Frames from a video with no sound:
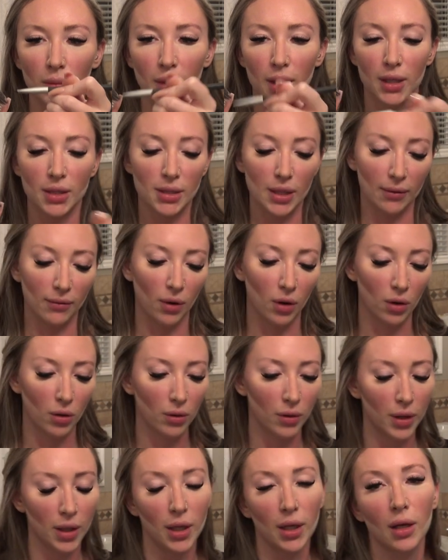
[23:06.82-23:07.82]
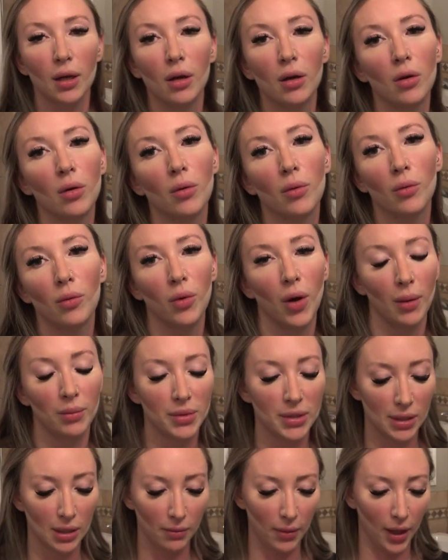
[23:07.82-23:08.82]
because I've already
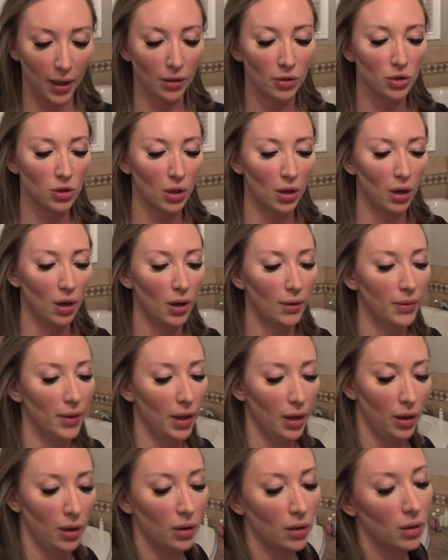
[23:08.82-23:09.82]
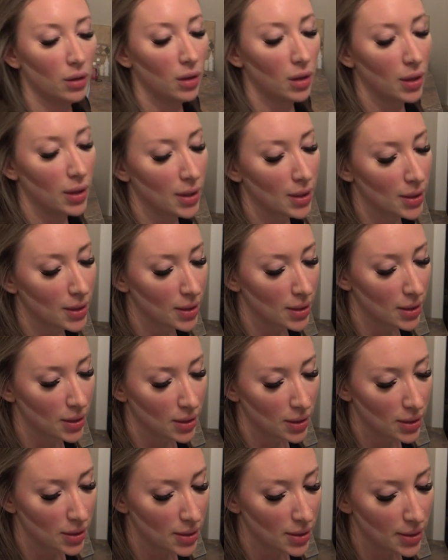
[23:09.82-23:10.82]
rubbed some extra on there.
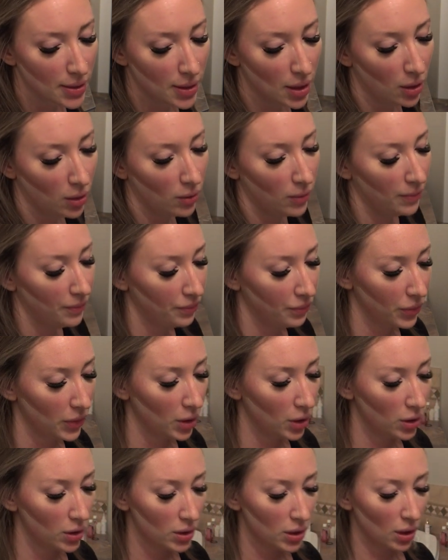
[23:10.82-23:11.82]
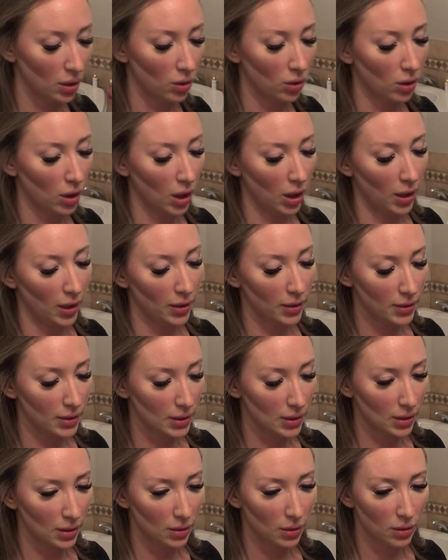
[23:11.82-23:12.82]
So there's
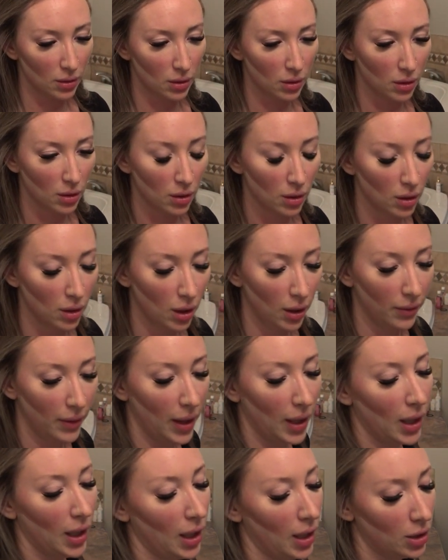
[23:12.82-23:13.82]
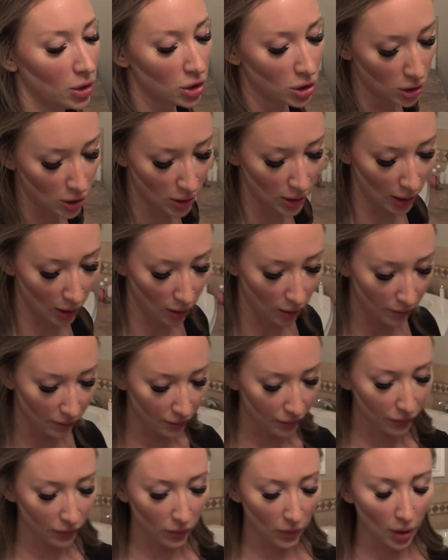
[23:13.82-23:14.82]
lots on that edge still.
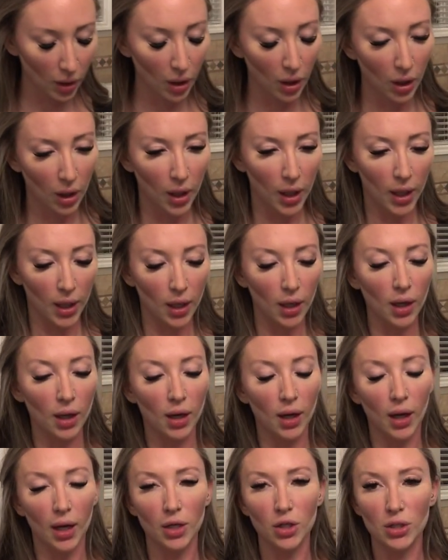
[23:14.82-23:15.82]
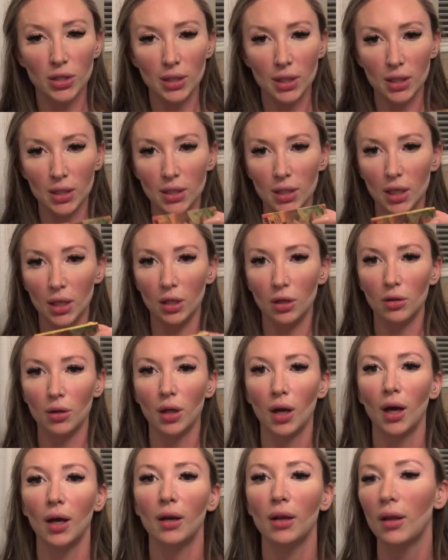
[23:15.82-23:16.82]
And I just continue to
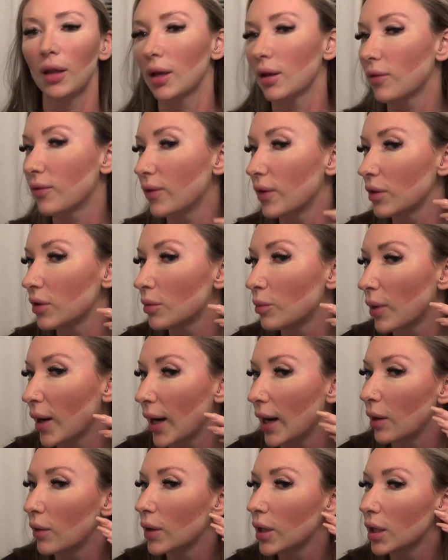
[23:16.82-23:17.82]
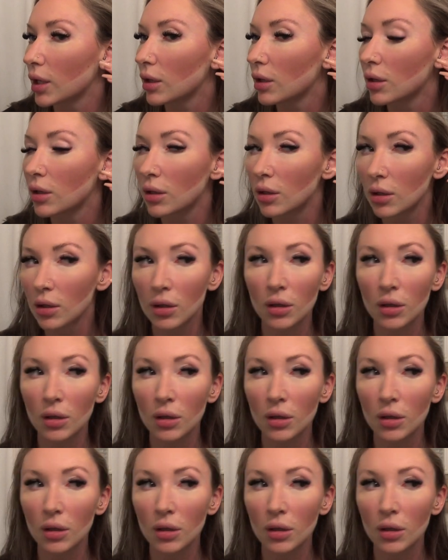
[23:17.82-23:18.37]
kind of like fill the brow in.